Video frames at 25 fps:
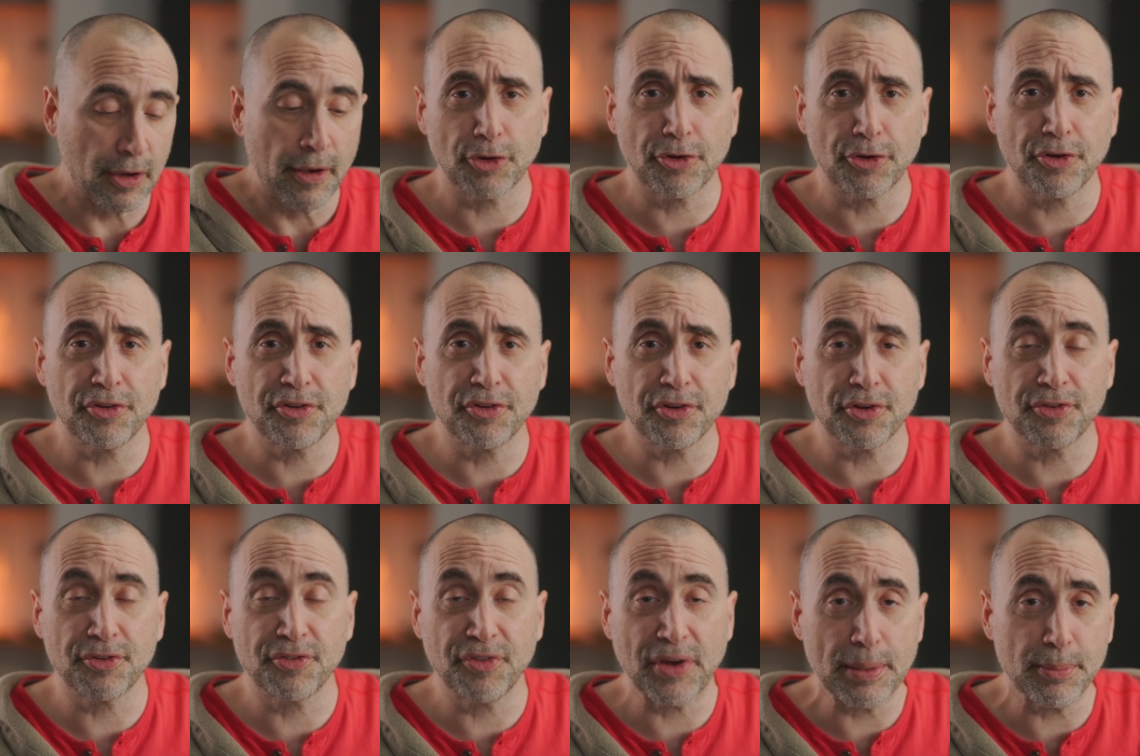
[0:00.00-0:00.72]
So there's
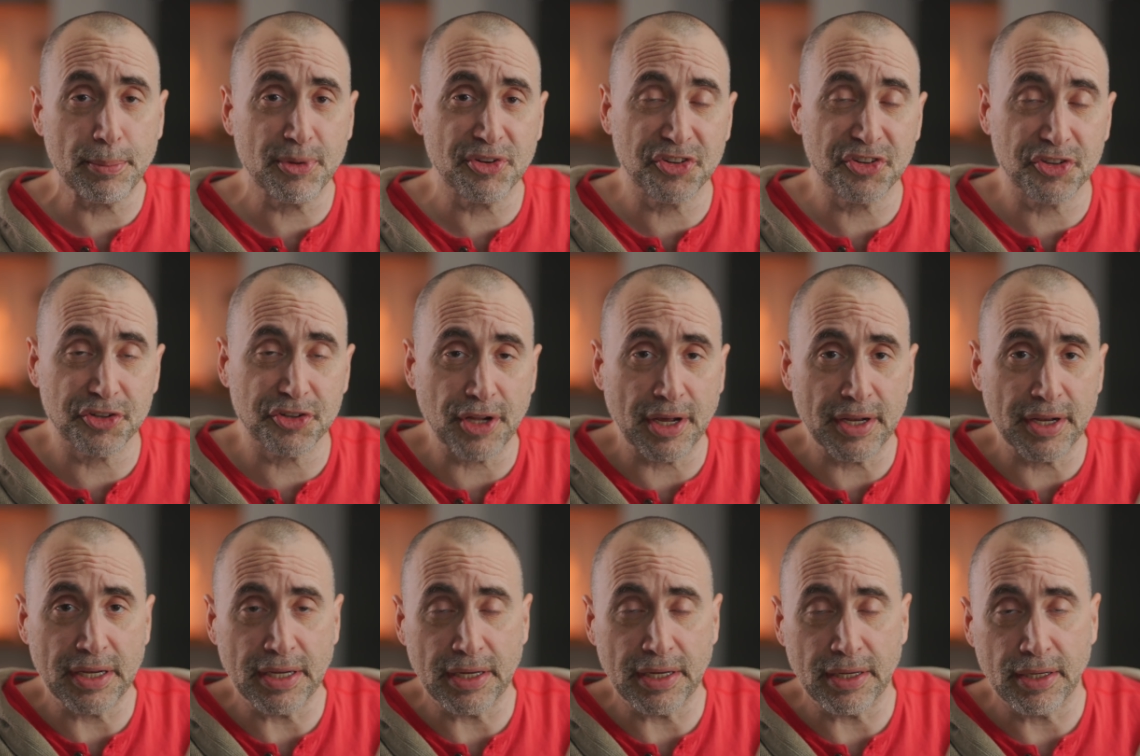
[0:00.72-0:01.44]
this famous
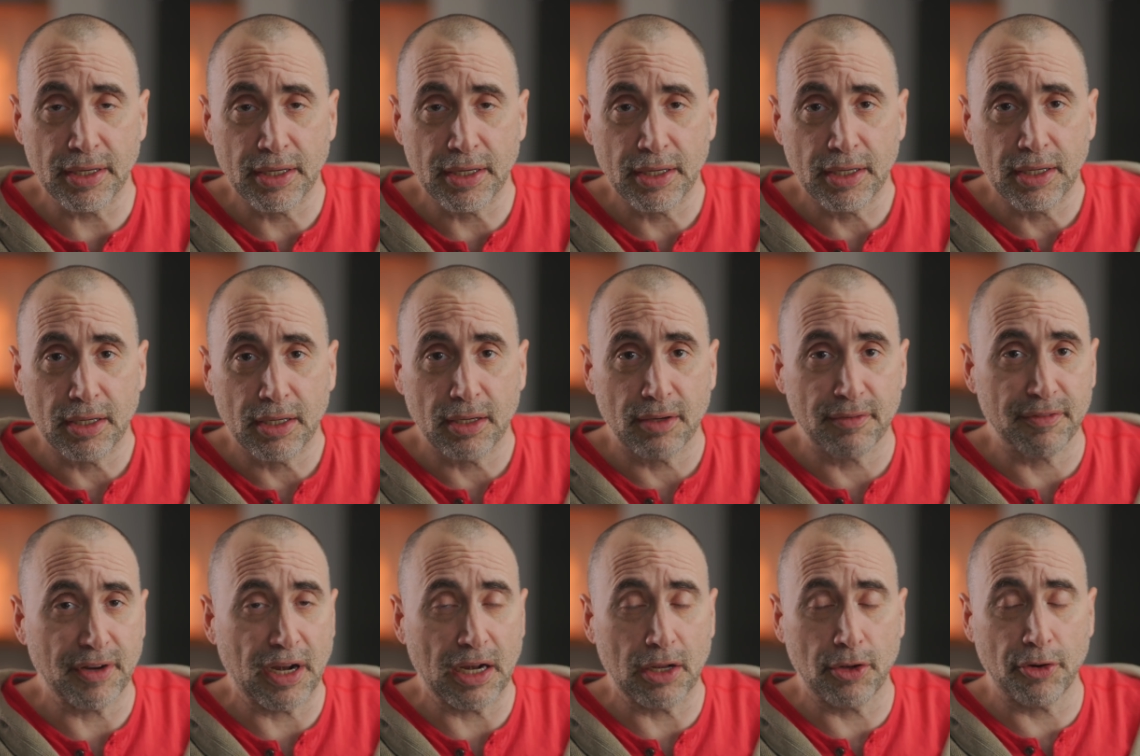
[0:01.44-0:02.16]
study
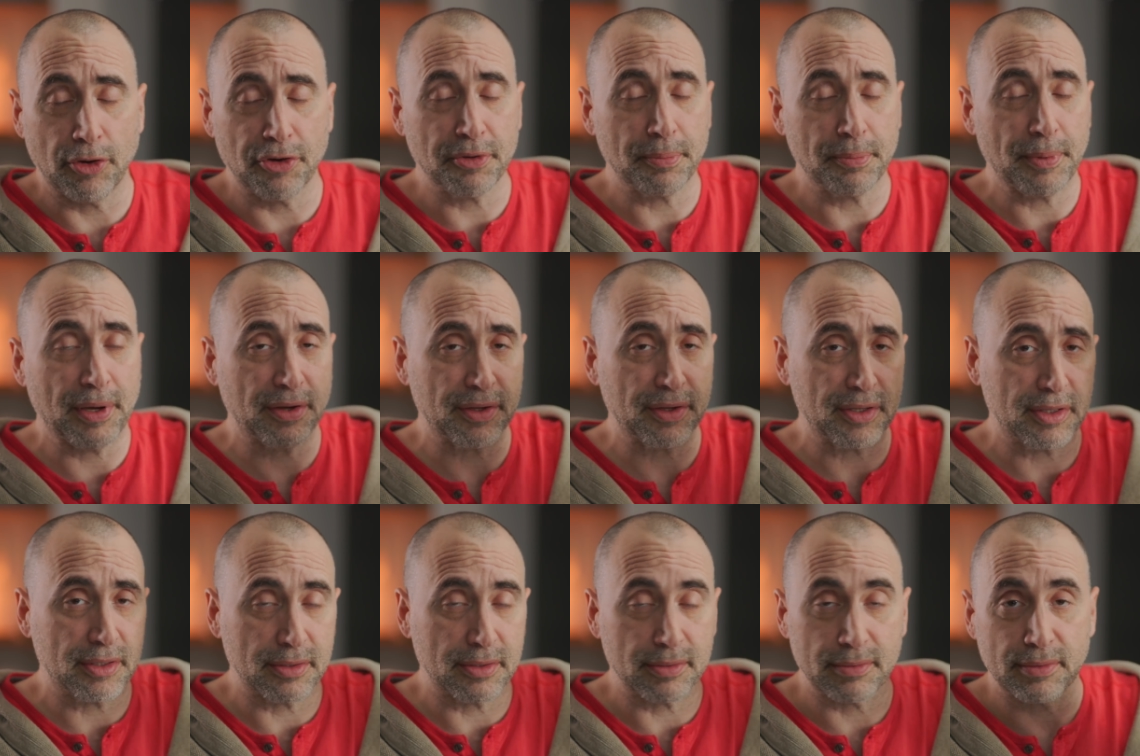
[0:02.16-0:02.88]
that I learned
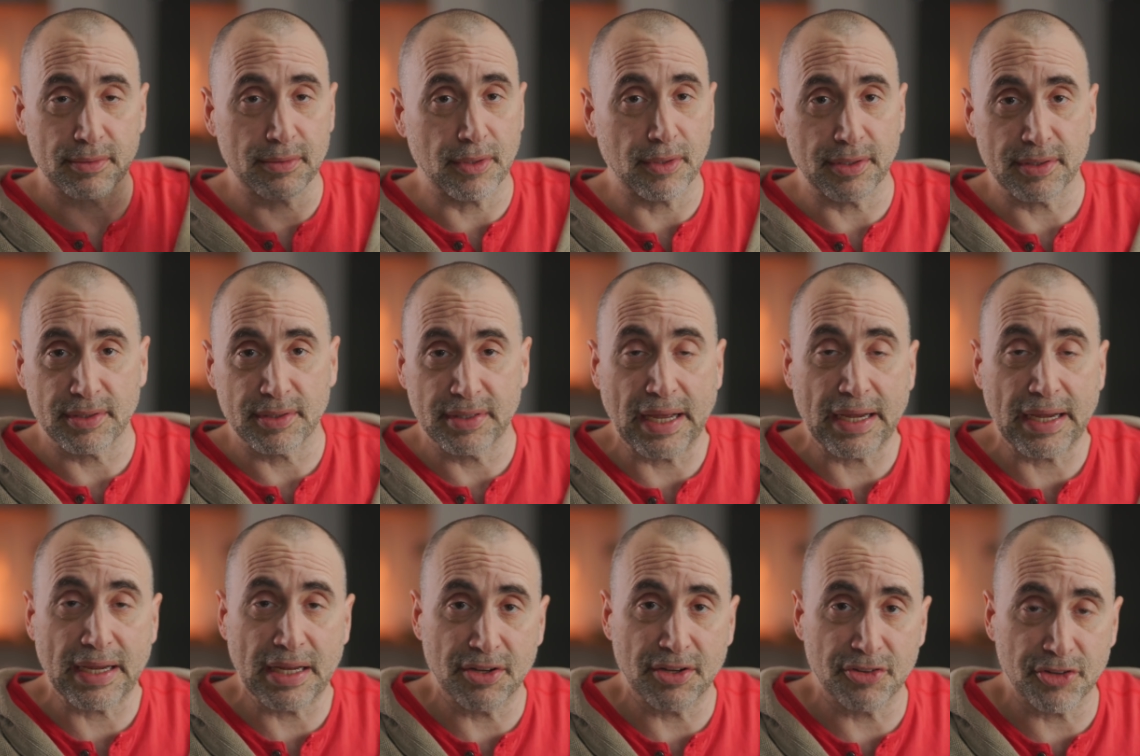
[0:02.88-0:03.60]
about uh,
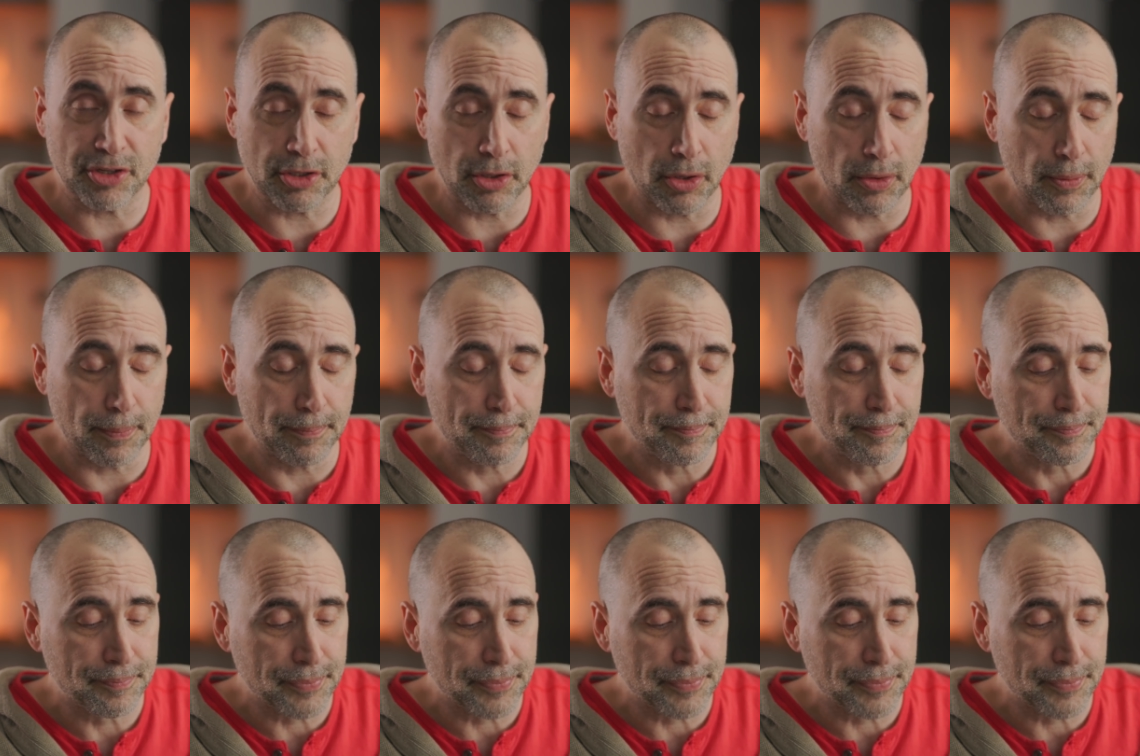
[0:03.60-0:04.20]
decades ago